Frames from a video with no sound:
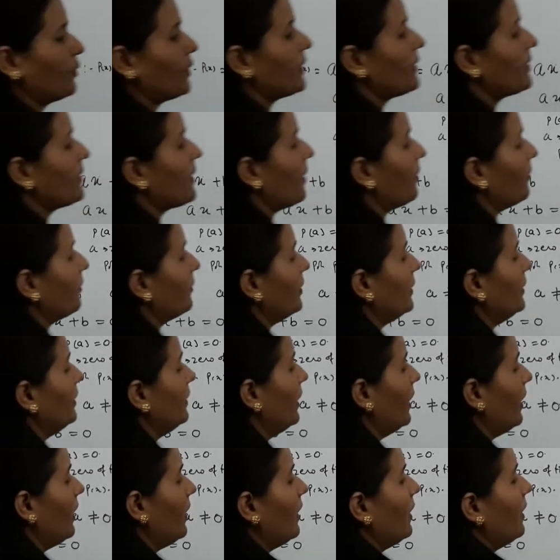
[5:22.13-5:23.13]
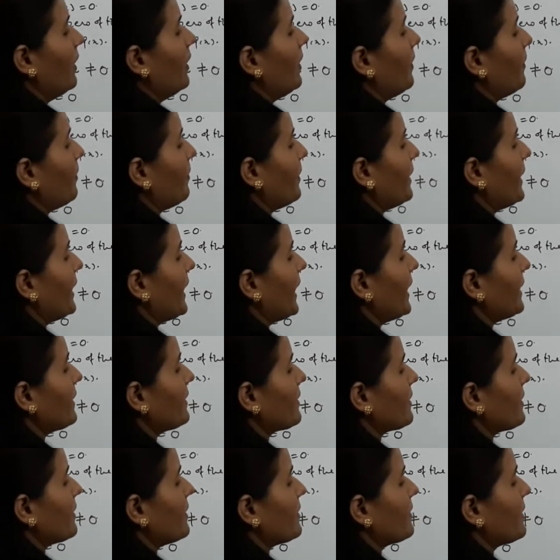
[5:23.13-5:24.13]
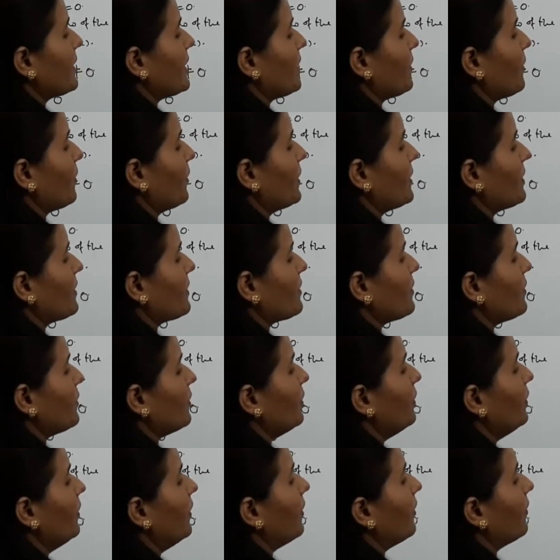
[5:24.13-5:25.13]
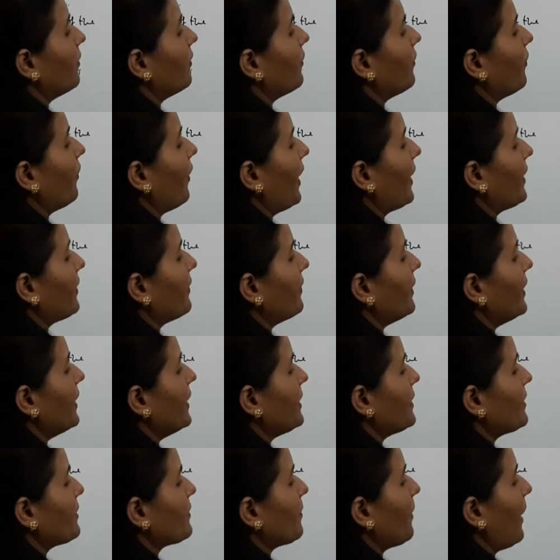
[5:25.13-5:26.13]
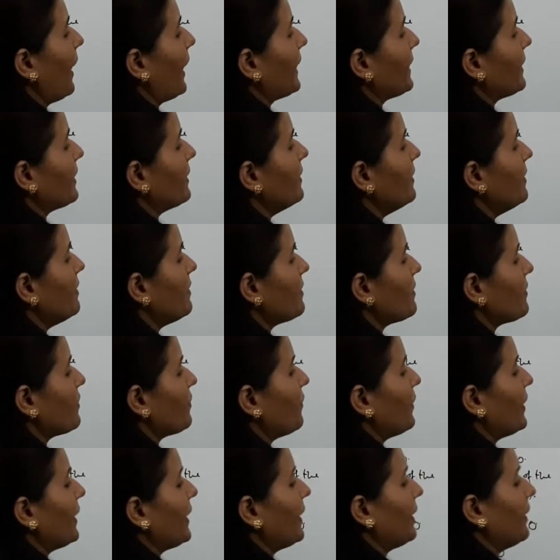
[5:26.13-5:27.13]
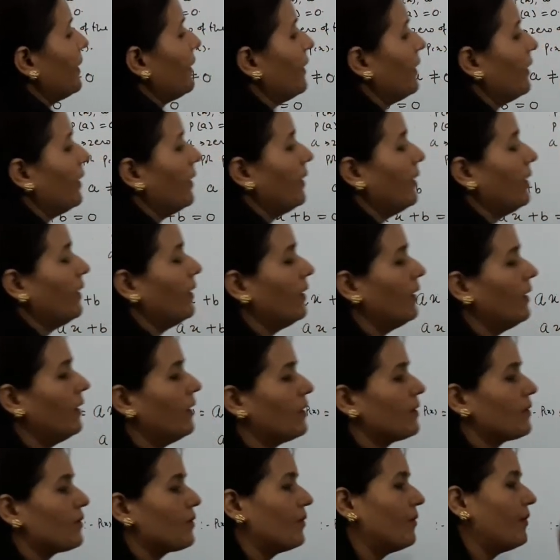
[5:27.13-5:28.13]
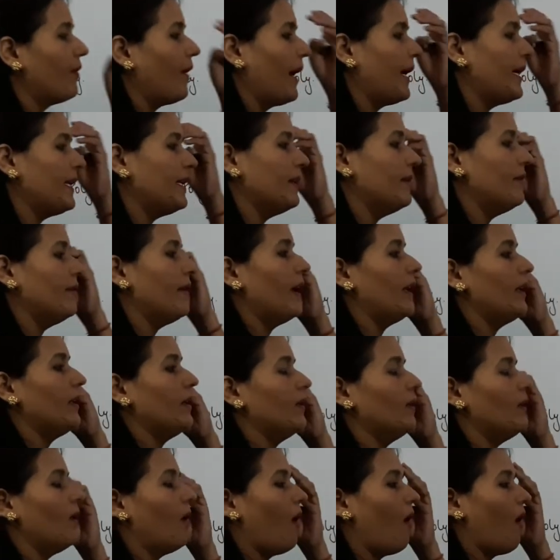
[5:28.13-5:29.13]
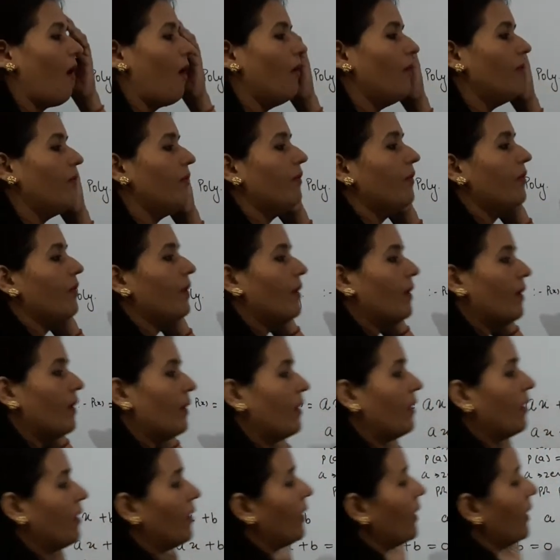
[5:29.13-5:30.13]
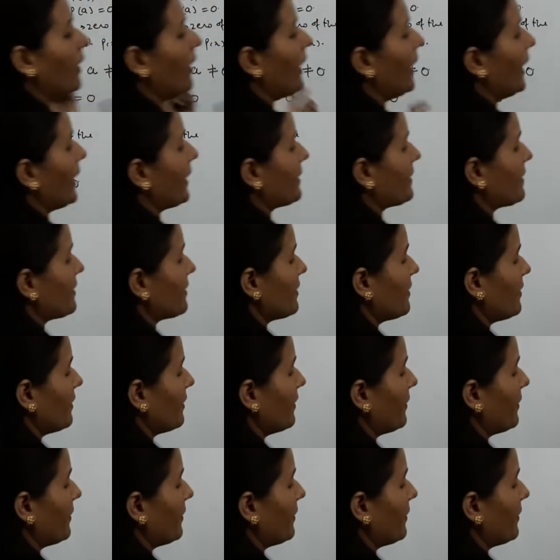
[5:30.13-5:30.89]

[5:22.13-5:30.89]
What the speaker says: example. Px is equals to 5x minus 3. To find the value of x,